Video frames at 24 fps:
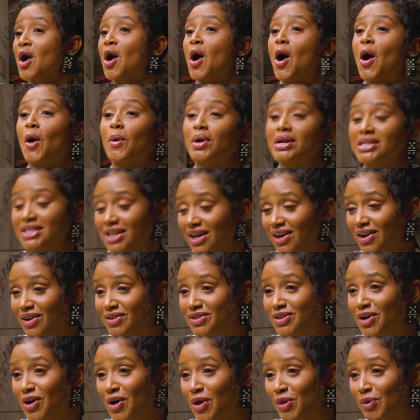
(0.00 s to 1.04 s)
Oh, and shout out
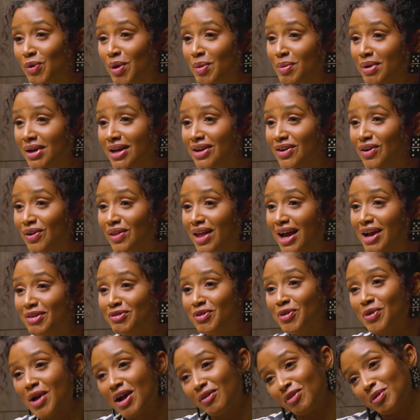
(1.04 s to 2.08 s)
to all the women in your life
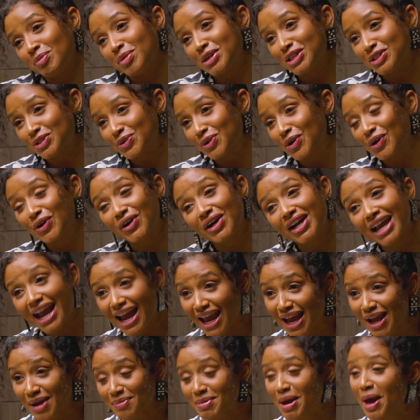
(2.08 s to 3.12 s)
who ever put you on
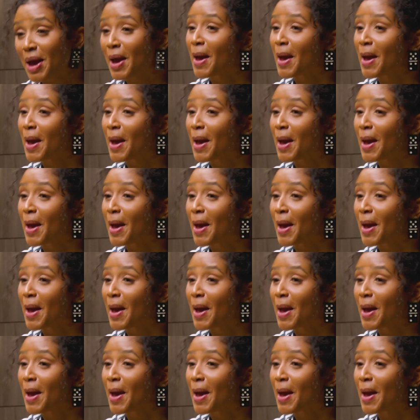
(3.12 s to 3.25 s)
game.